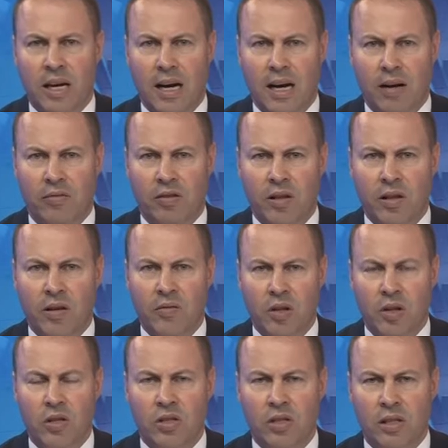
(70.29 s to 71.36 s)
after they've
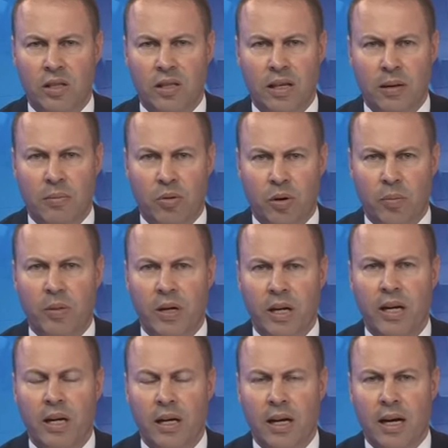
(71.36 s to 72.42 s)
lost their property,